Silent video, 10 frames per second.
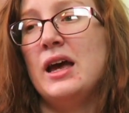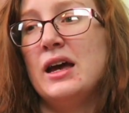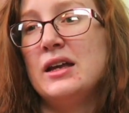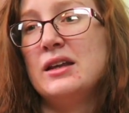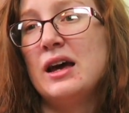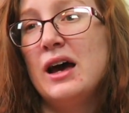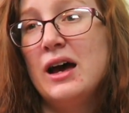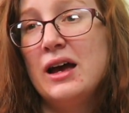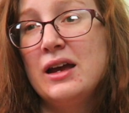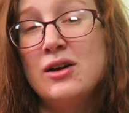And
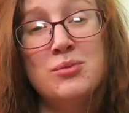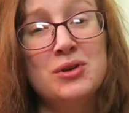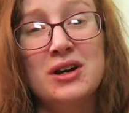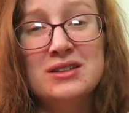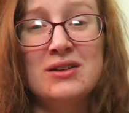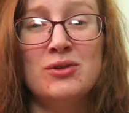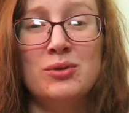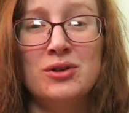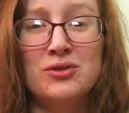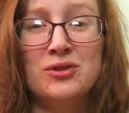I hope you guys have a
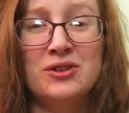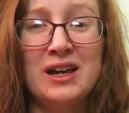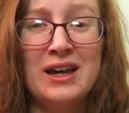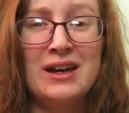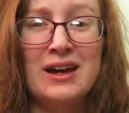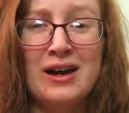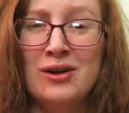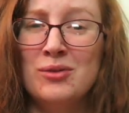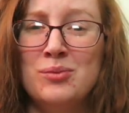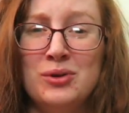wonderful day. I
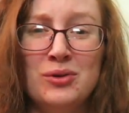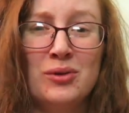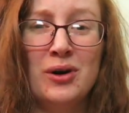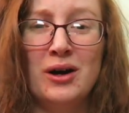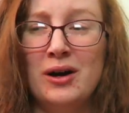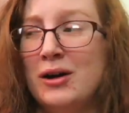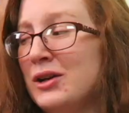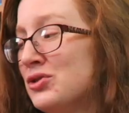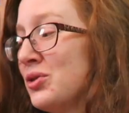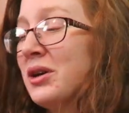hope you uh,
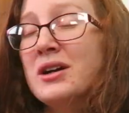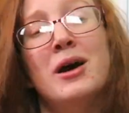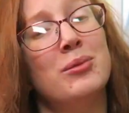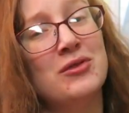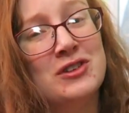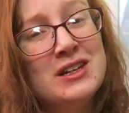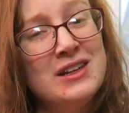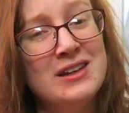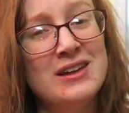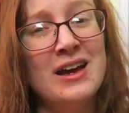enjoy a cup of
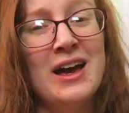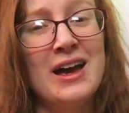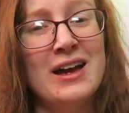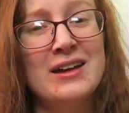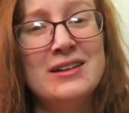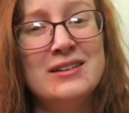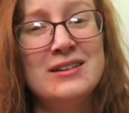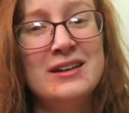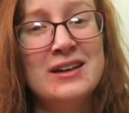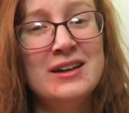tea
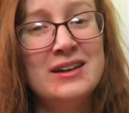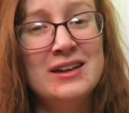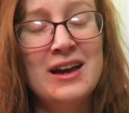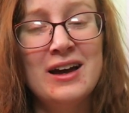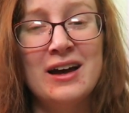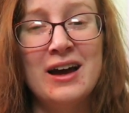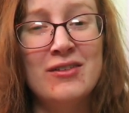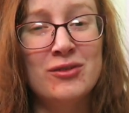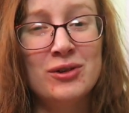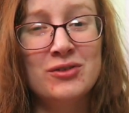and yeah,
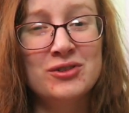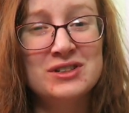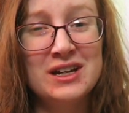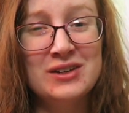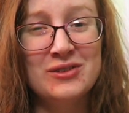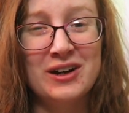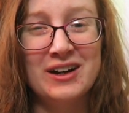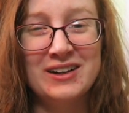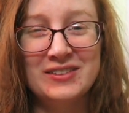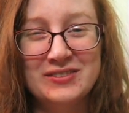have a wonderful
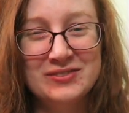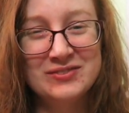January.